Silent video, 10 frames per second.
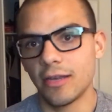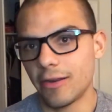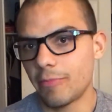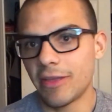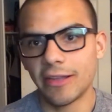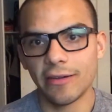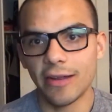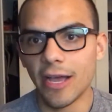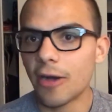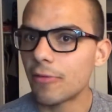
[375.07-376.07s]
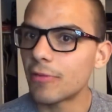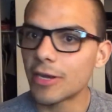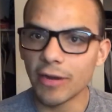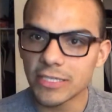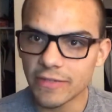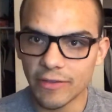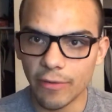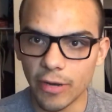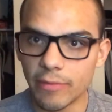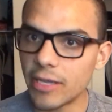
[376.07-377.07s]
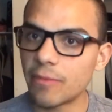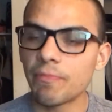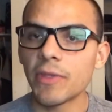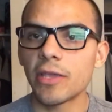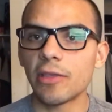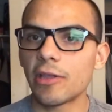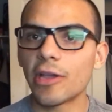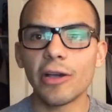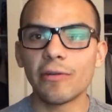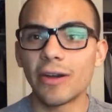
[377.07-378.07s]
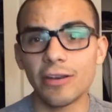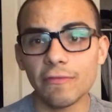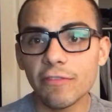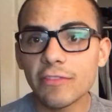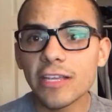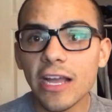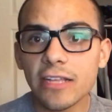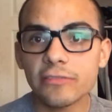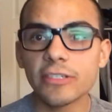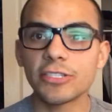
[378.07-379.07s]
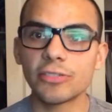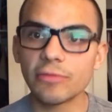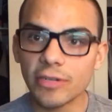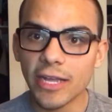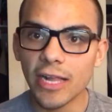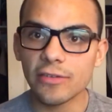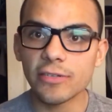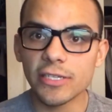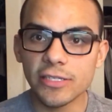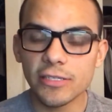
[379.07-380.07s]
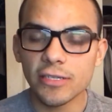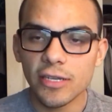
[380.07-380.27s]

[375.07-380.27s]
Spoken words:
Now, depending on how aggressive you want to be, you can go 150 calories, 200 calories.